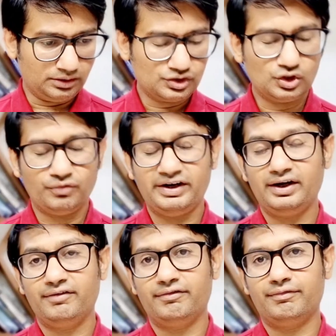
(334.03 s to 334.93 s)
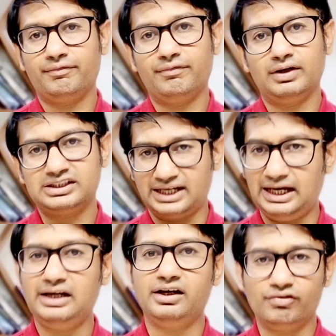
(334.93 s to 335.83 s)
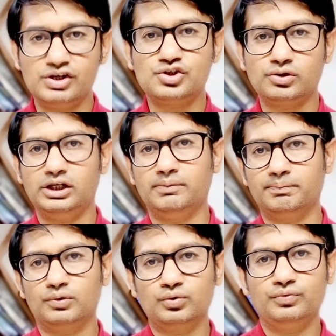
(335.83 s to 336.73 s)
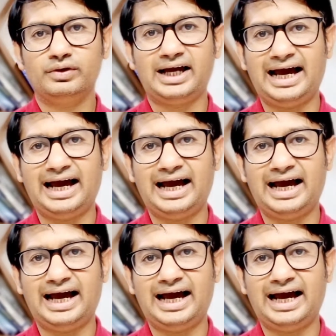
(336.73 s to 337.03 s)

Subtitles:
So very child eventually improved